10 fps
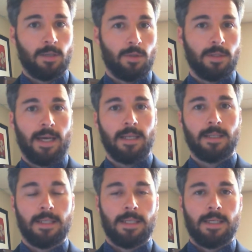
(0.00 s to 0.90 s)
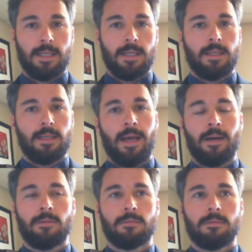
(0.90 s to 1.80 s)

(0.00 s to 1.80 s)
a look at it. Now,